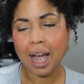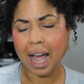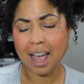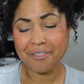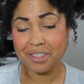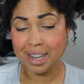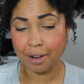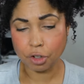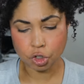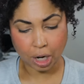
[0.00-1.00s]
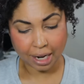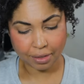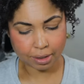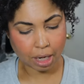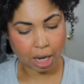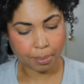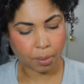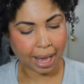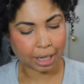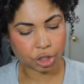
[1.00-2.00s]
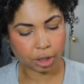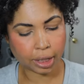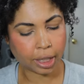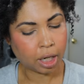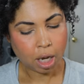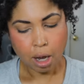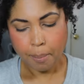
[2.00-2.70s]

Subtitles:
I have never tried this combo actually,